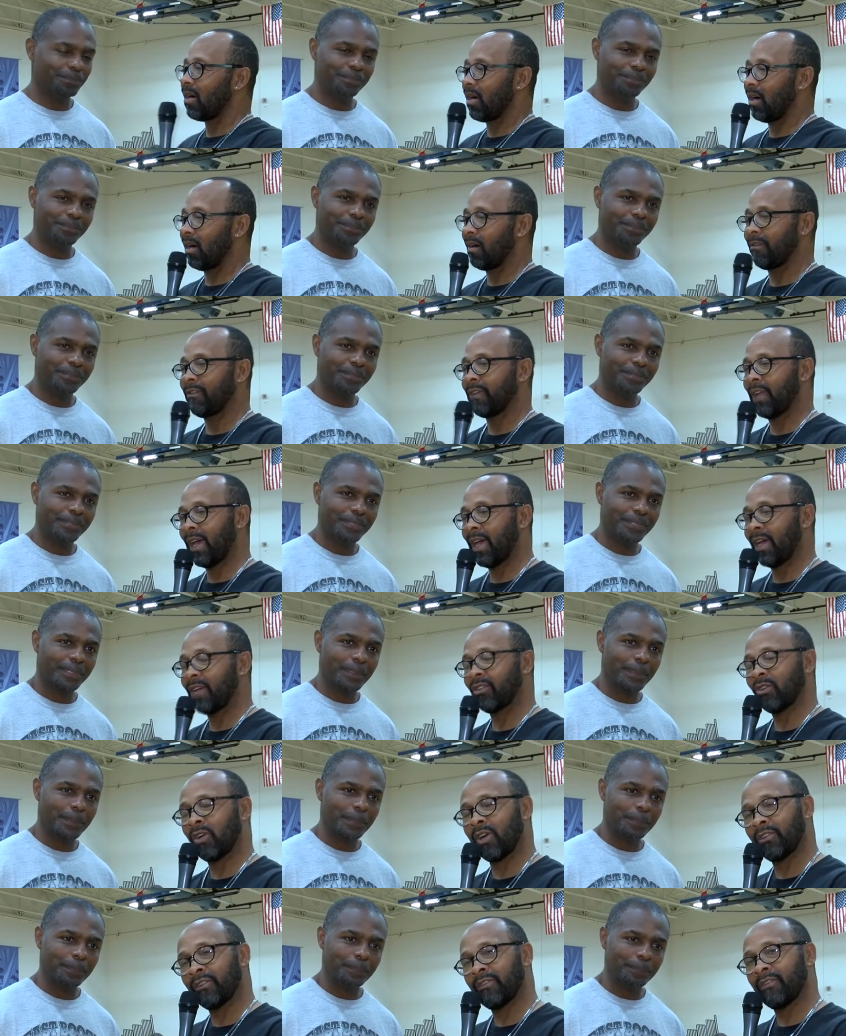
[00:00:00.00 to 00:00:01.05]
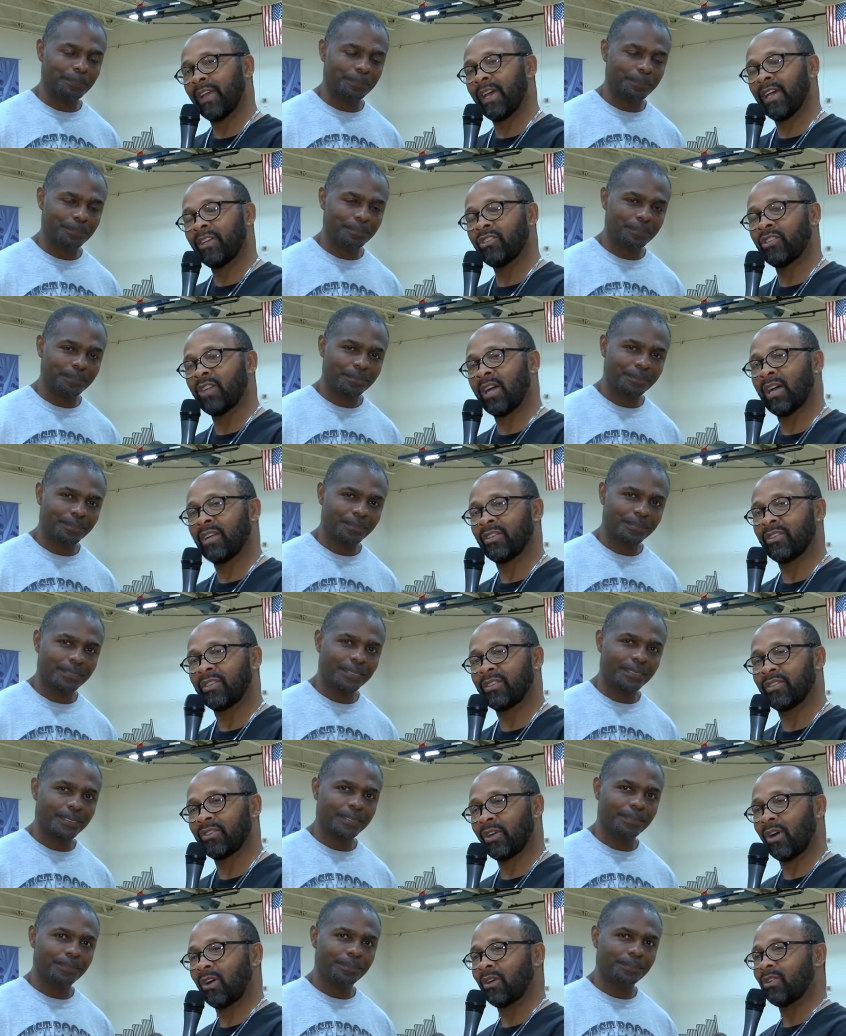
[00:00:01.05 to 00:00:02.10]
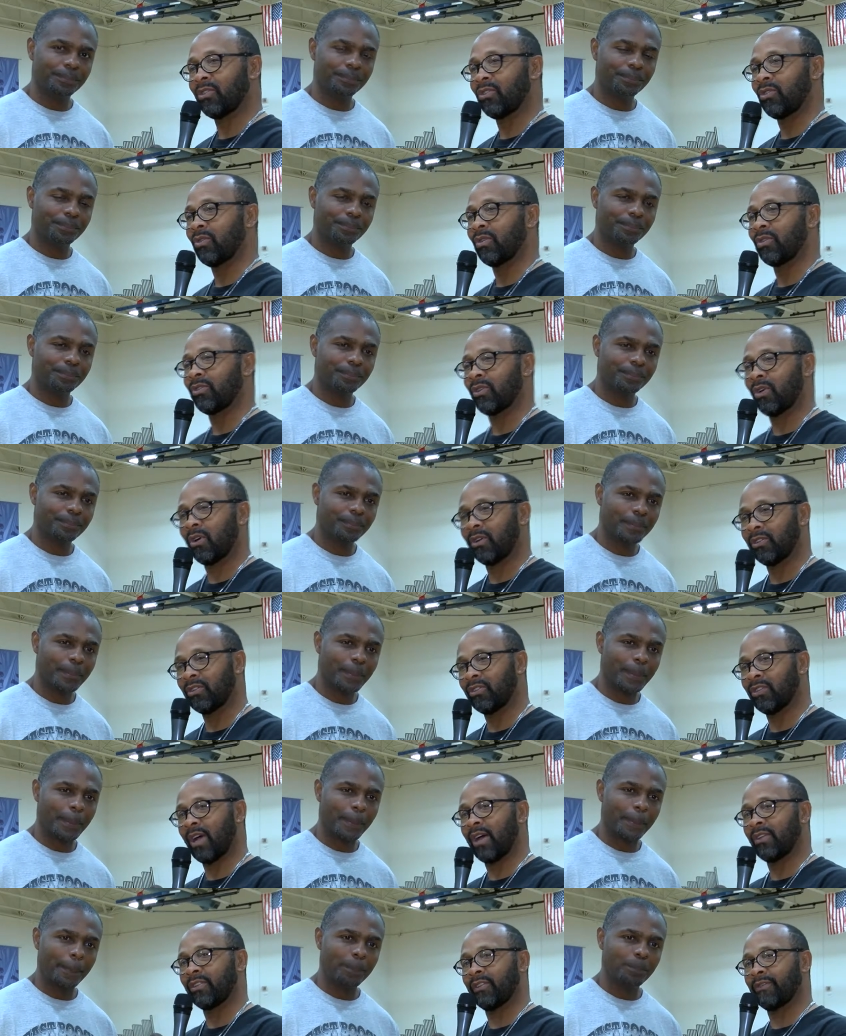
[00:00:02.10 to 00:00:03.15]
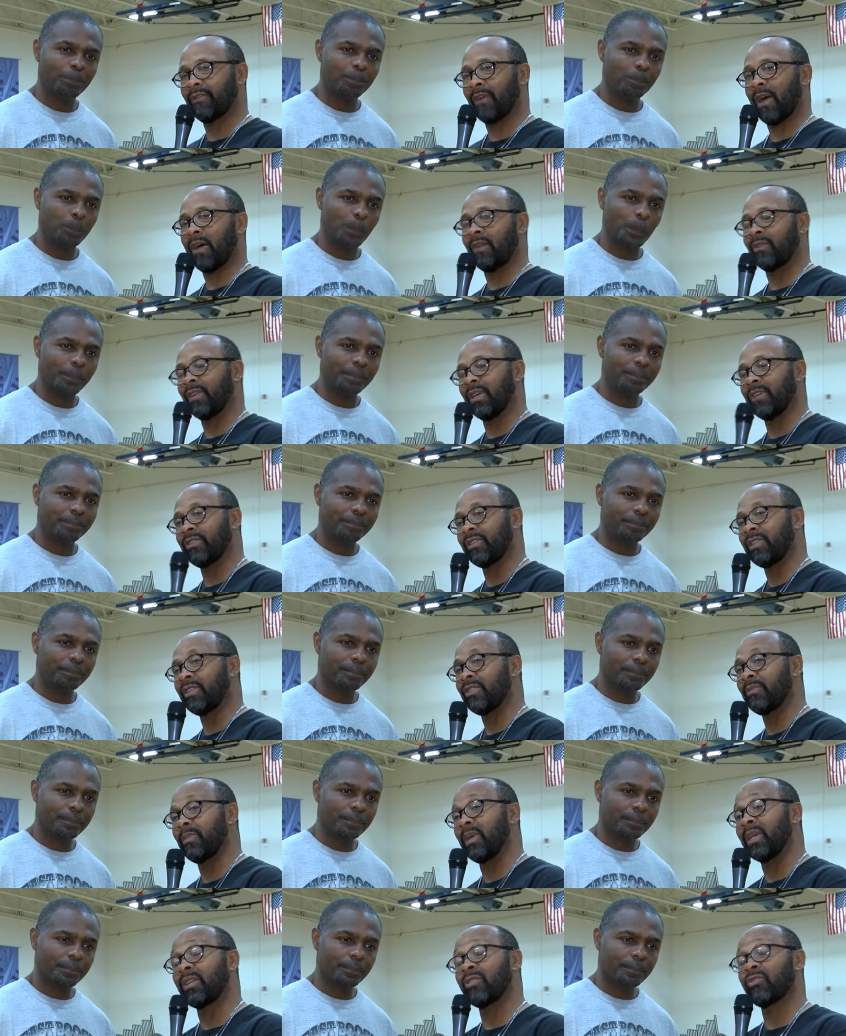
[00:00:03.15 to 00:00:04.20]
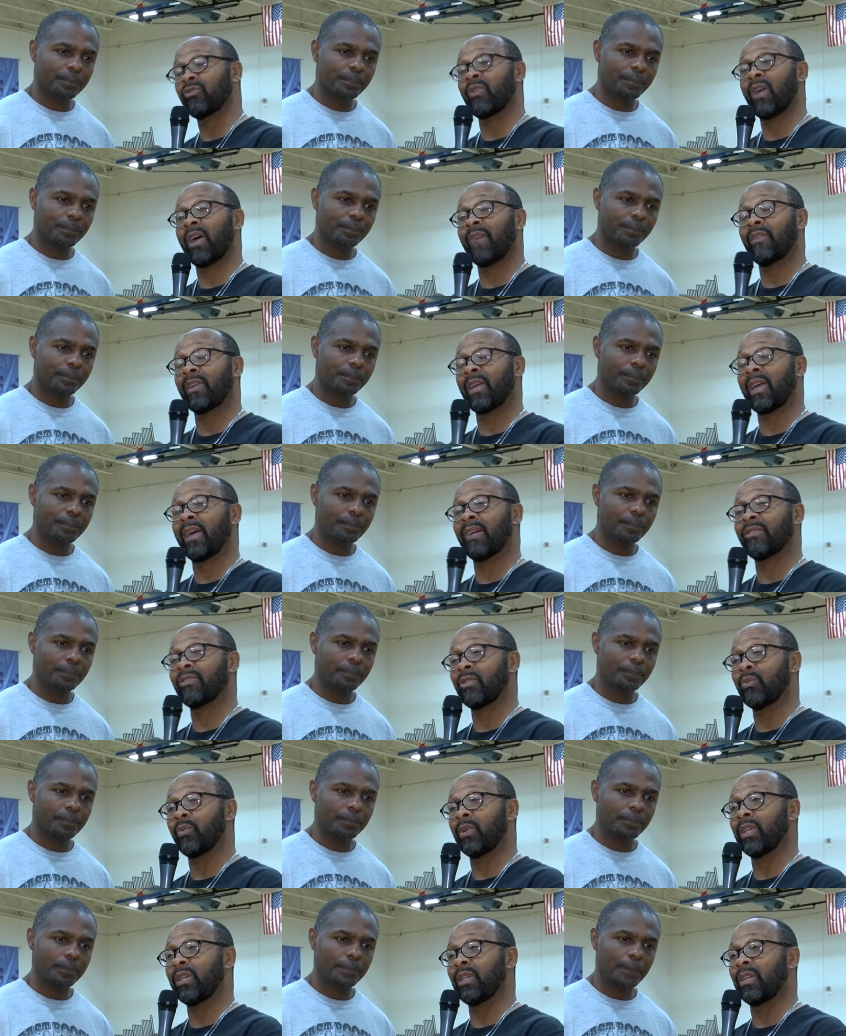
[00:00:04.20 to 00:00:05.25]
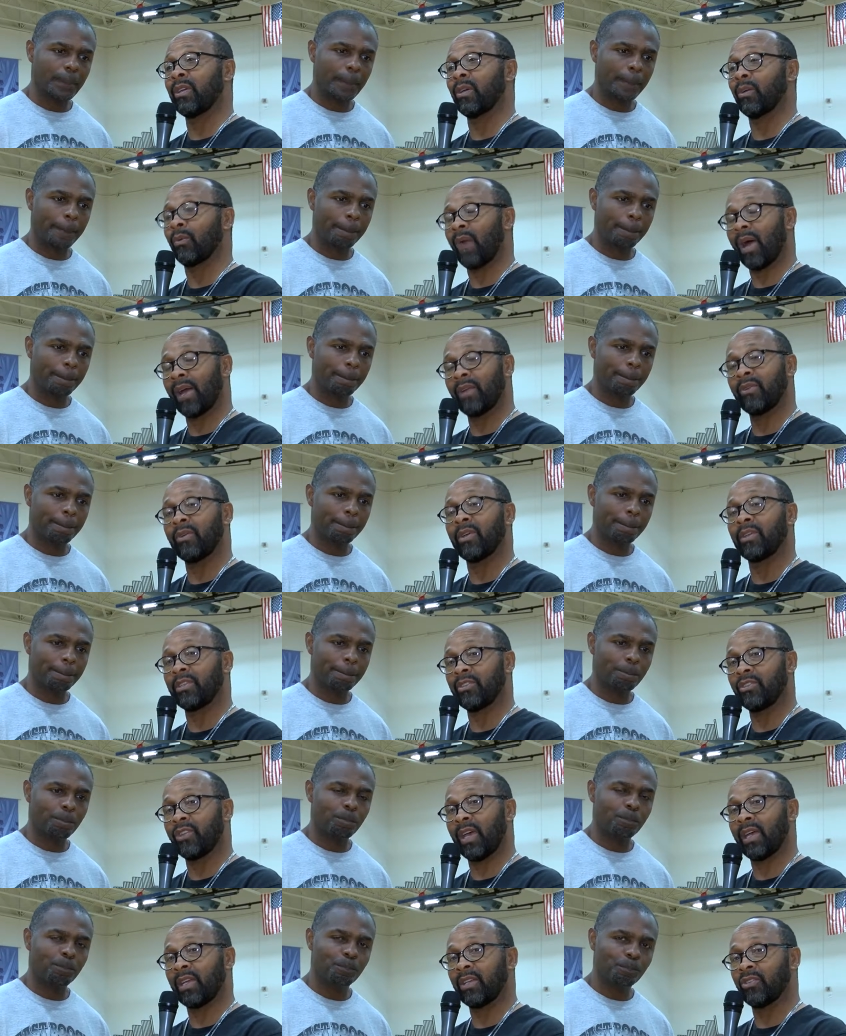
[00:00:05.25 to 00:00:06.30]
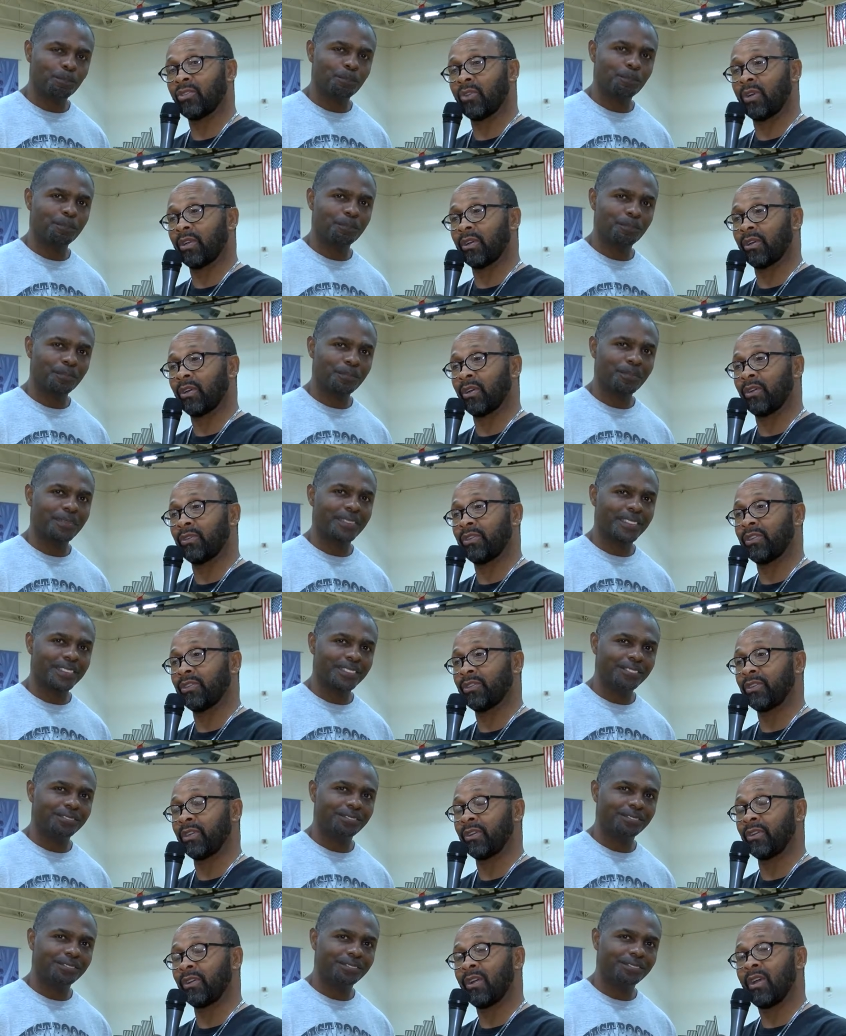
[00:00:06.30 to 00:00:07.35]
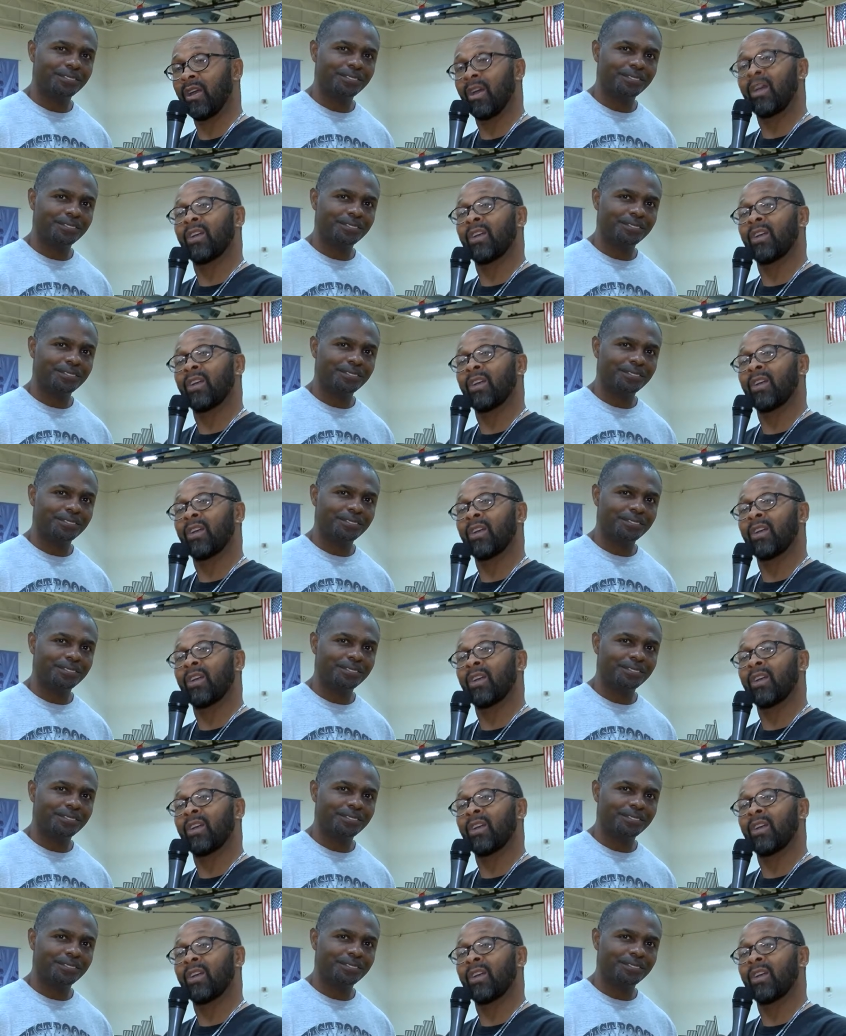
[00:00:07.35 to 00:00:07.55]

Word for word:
Speaker 1: Uh, Flash, Arthur Flash Johnson talking to us, Arthur Johnson Foundation, his big extravaganza weekend right here at the Jackie Joyner Kersee Center,